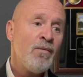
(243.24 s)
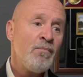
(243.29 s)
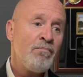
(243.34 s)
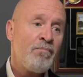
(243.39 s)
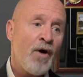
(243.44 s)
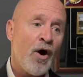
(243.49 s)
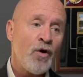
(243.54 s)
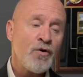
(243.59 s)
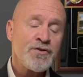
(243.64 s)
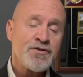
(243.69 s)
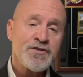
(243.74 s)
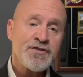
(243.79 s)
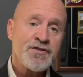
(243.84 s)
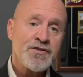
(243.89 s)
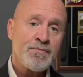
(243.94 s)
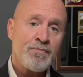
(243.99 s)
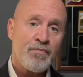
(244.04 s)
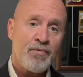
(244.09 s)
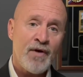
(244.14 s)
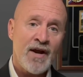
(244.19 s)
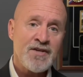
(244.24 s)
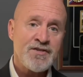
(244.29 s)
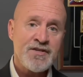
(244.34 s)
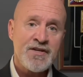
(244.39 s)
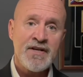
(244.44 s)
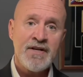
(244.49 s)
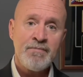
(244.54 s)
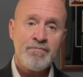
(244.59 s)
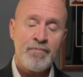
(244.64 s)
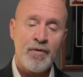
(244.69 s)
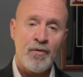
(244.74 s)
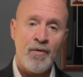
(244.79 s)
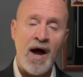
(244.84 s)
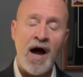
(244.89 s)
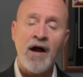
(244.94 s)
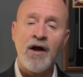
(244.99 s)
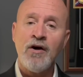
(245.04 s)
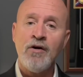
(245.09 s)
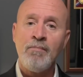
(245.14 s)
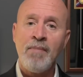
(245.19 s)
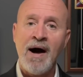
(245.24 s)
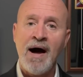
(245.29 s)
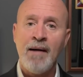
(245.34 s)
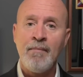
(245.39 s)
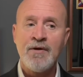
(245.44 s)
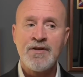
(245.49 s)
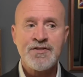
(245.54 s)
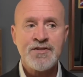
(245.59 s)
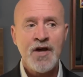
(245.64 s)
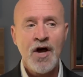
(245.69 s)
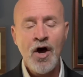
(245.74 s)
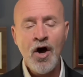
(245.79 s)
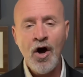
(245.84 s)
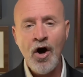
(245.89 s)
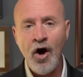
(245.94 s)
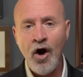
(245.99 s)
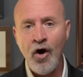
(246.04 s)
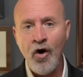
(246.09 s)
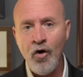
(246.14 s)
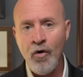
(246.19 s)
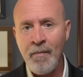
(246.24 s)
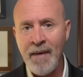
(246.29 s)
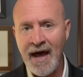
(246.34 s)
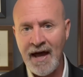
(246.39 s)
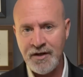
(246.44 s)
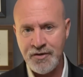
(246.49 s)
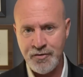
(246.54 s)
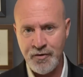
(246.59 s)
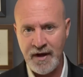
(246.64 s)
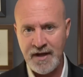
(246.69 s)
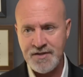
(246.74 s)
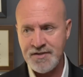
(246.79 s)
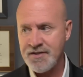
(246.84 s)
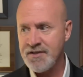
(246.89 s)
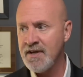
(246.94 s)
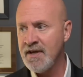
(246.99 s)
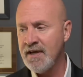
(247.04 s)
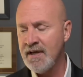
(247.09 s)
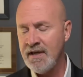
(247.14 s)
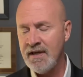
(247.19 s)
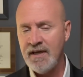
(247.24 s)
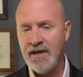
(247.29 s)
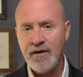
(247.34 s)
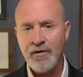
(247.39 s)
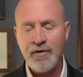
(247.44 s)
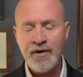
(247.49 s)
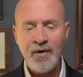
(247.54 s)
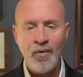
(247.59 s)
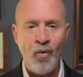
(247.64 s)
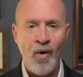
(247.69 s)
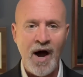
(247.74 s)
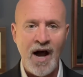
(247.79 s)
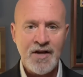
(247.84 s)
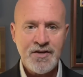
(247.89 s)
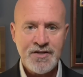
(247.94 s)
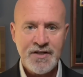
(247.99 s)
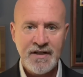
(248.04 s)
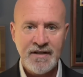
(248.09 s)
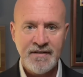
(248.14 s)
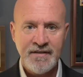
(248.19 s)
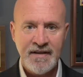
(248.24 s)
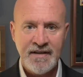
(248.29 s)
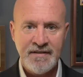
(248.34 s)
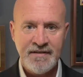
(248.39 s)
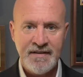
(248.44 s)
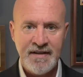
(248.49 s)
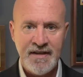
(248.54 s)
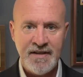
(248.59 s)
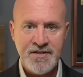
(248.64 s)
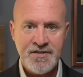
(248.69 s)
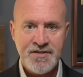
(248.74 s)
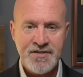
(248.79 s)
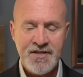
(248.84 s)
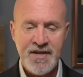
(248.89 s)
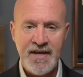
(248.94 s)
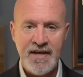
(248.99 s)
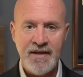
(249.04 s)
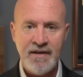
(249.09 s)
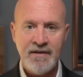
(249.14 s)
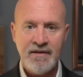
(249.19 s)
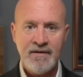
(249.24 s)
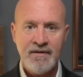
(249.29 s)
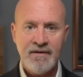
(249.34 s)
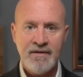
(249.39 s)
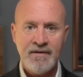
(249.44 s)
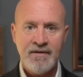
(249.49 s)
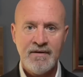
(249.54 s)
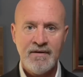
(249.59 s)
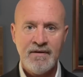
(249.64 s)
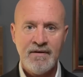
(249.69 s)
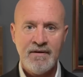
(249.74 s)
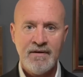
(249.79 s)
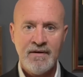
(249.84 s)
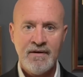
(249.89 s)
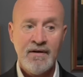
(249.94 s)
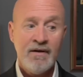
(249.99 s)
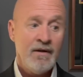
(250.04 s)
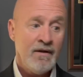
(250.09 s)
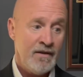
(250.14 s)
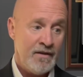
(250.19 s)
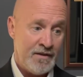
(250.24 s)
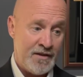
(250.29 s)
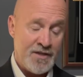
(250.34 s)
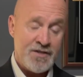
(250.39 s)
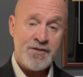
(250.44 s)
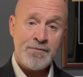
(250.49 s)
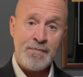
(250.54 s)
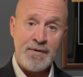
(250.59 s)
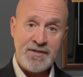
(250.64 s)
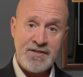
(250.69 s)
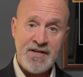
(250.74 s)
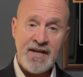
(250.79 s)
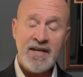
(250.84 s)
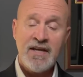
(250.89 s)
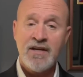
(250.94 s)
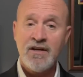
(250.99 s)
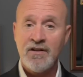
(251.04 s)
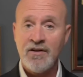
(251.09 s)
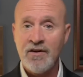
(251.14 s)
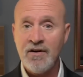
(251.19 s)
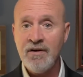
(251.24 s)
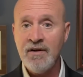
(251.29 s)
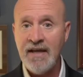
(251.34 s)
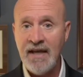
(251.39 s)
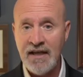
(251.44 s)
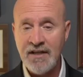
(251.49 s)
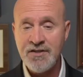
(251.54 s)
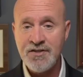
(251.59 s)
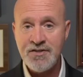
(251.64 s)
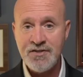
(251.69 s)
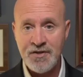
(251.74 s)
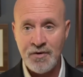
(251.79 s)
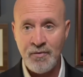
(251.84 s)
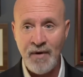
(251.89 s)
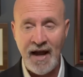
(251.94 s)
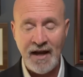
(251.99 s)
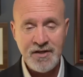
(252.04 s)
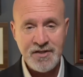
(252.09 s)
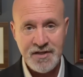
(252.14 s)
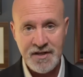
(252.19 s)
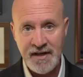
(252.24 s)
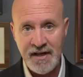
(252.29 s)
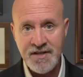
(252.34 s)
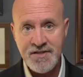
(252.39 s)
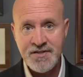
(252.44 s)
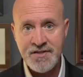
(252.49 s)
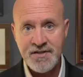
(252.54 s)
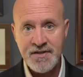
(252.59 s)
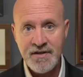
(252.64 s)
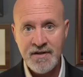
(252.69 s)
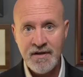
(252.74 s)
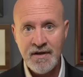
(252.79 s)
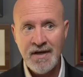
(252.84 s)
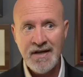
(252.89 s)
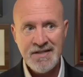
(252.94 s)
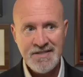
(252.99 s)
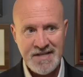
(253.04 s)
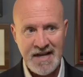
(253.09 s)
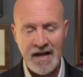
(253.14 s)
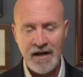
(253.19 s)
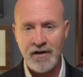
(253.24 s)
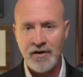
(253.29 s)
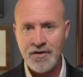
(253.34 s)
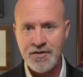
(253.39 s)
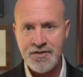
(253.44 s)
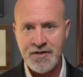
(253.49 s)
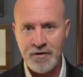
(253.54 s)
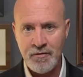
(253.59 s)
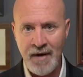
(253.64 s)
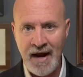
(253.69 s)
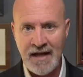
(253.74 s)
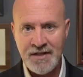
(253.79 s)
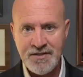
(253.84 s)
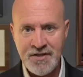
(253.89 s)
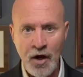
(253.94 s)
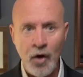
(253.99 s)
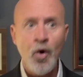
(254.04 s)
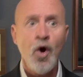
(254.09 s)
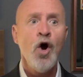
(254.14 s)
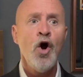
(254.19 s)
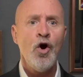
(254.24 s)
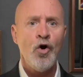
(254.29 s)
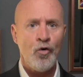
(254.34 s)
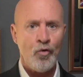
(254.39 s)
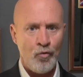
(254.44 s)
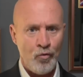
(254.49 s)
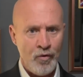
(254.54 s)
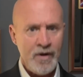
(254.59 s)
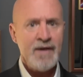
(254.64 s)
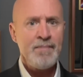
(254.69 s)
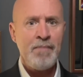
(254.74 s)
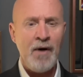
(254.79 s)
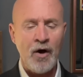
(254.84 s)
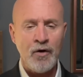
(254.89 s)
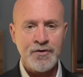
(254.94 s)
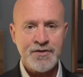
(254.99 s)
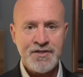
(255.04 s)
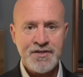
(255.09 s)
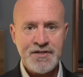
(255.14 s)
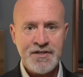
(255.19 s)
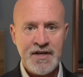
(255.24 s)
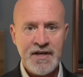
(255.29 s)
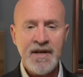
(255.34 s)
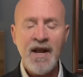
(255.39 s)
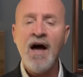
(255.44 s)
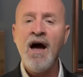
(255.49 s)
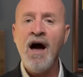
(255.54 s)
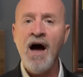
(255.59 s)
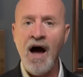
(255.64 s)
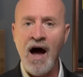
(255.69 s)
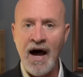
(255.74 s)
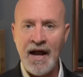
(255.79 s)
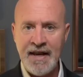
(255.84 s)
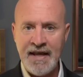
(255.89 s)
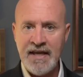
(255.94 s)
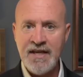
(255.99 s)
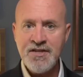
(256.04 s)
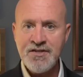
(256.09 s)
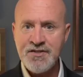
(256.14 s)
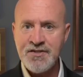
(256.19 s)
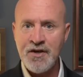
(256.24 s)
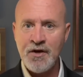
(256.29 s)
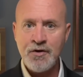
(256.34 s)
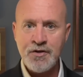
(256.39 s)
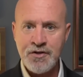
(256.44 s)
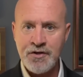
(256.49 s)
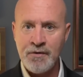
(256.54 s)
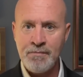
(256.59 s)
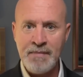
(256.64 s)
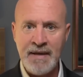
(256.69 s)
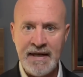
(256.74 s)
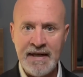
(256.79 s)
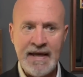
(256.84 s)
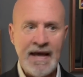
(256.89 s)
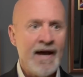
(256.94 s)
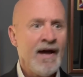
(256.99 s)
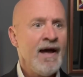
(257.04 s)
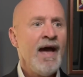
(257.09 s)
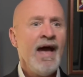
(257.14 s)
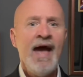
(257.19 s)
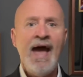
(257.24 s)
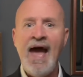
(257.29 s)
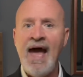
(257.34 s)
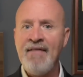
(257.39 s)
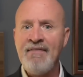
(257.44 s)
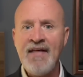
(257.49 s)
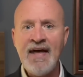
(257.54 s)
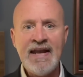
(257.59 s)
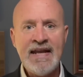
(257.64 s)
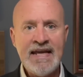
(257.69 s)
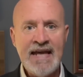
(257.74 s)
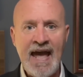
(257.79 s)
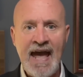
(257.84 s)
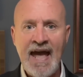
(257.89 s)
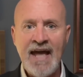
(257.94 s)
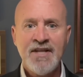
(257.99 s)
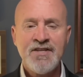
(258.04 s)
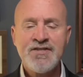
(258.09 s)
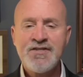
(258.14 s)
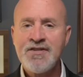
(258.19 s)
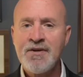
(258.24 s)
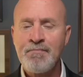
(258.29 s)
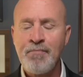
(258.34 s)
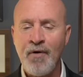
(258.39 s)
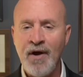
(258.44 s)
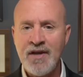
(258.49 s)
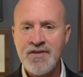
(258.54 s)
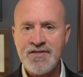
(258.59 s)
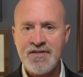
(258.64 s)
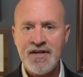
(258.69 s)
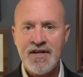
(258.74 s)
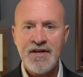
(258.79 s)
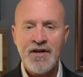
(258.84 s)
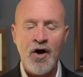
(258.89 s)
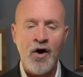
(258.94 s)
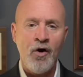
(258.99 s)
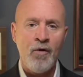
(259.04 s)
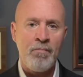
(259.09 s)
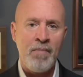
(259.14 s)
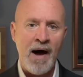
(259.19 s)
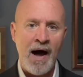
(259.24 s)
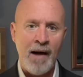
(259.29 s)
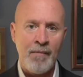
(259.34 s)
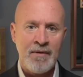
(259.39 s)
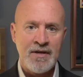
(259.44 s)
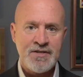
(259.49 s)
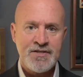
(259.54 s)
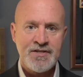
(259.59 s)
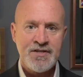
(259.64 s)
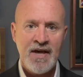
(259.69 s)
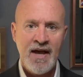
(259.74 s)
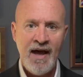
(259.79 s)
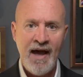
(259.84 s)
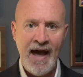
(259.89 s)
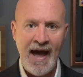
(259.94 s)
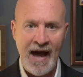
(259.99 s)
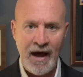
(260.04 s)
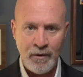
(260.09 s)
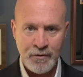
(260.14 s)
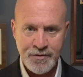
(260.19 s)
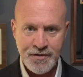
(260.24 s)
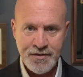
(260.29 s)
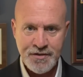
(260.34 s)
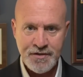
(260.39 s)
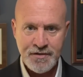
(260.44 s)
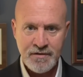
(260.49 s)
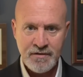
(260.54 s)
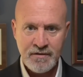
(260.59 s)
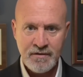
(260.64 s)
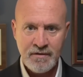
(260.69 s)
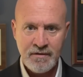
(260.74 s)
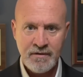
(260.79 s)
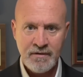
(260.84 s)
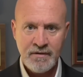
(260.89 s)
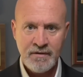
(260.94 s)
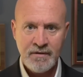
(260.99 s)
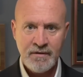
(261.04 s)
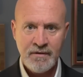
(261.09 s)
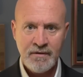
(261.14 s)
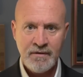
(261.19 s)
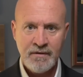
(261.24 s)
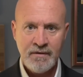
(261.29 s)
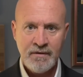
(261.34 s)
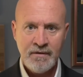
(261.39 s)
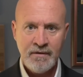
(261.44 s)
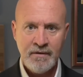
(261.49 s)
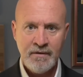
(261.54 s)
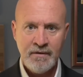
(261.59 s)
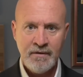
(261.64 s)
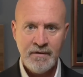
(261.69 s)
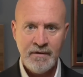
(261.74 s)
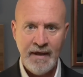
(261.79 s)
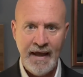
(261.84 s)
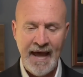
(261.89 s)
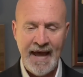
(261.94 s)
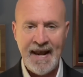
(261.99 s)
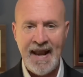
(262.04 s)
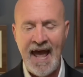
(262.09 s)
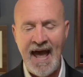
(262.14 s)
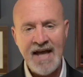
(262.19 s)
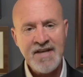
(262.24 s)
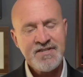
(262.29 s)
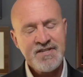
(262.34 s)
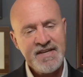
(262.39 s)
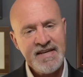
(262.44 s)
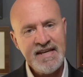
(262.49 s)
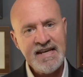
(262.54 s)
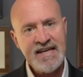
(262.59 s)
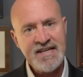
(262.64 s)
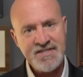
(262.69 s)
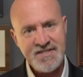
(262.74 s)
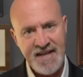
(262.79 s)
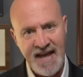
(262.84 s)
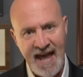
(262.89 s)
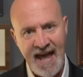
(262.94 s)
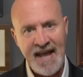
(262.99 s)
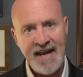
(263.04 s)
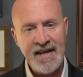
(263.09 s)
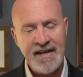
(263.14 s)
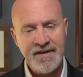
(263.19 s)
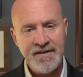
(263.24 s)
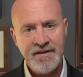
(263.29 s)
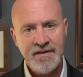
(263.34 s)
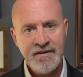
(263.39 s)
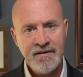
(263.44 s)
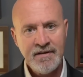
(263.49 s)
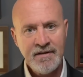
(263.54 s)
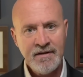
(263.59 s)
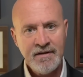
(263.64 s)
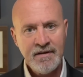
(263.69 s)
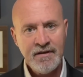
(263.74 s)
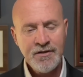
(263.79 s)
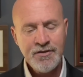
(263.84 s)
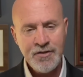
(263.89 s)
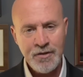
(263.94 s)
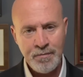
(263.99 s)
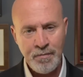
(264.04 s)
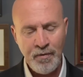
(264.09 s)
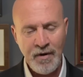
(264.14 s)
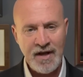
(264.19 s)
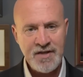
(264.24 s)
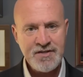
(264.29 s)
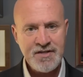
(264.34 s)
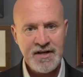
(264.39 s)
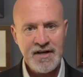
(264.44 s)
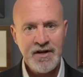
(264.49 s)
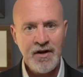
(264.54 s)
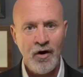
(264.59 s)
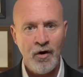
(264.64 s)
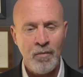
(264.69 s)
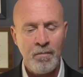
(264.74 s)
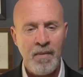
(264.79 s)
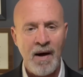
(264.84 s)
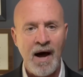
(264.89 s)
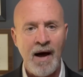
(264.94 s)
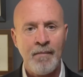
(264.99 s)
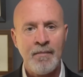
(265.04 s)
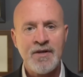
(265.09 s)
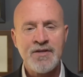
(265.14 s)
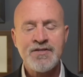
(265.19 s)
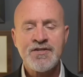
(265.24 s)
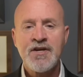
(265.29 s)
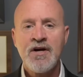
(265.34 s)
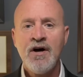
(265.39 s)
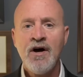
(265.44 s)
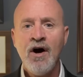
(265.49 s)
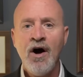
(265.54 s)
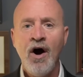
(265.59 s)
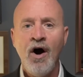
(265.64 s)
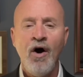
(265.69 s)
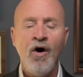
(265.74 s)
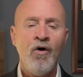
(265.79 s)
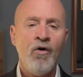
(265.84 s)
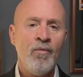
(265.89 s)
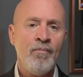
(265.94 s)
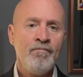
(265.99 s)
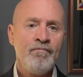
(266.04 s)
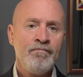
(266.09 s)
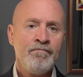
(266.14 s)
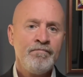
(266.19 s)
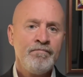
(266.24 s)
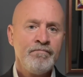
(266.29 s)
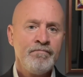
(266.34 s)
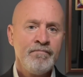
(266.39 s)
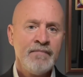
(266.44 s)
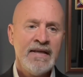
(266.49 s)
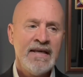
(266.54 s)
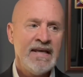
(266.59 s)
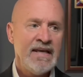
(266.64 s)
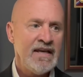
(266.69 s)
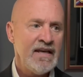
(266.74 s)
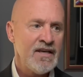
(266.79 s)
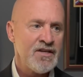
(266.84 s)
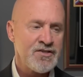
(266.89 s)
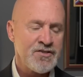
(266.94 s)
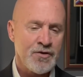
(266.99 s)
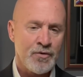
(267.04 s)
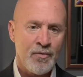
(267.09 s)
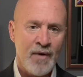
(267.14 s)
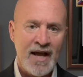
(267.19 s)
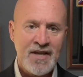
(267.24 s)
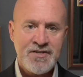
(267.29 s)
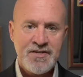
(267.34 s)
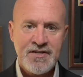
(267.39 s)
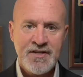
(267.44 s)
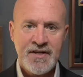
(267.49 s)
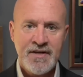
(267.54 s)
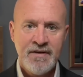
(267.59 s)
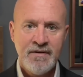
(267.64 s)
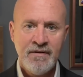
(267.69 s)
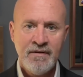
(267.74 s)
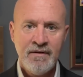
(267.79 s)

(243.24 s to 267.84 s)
posts President Barack Obama's home address here in Washington, D.C. This particular insurrectionist, Taylor Taranto, reposts it on his social media, and then he heads to President Obama's house. And as he is headed to President Obama's home, he is arrested